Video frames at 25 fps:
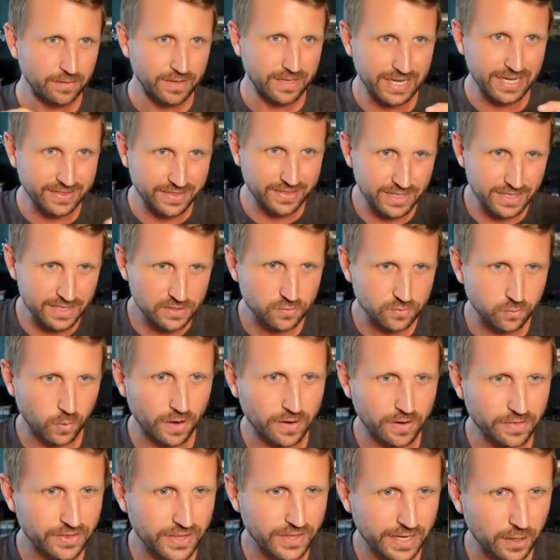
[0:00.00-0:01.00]
get this
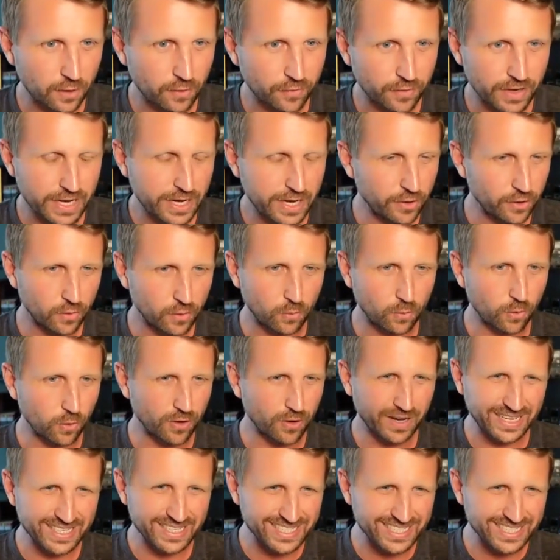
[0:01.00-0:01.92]
one thing over here to work.